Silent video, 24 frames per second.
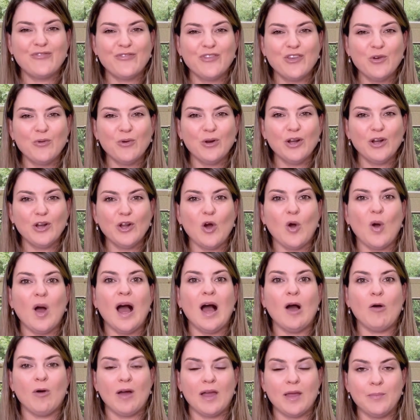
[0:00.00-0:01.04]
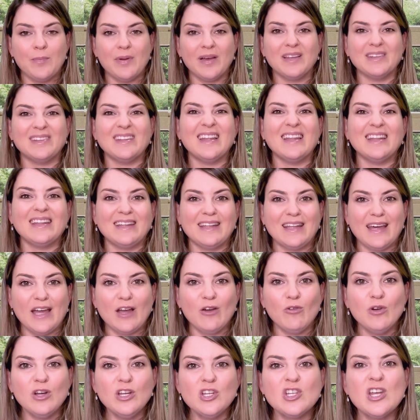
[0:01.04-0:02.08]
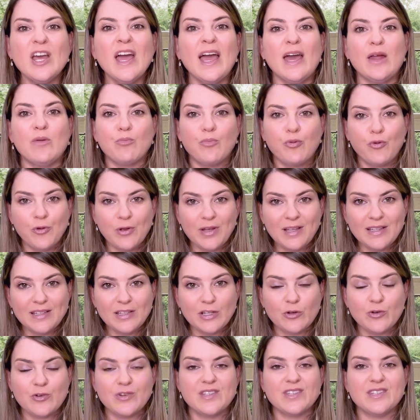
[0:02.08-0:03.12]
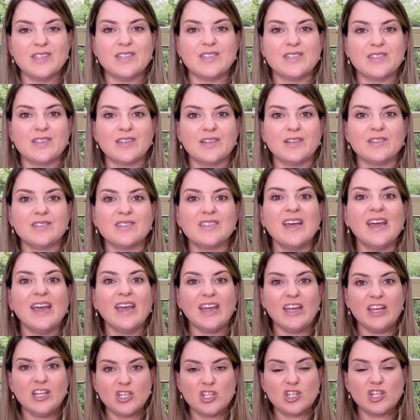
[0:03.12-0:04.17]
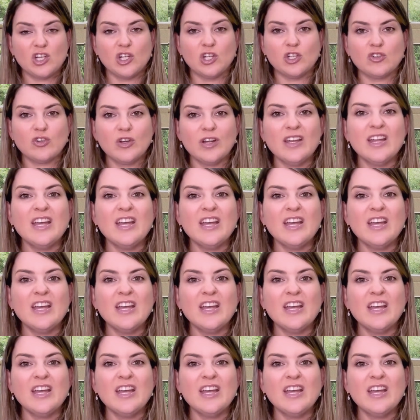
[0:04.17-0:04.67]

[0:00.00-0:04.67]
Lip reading: you want to know how I build language and pre-literacy skills in children,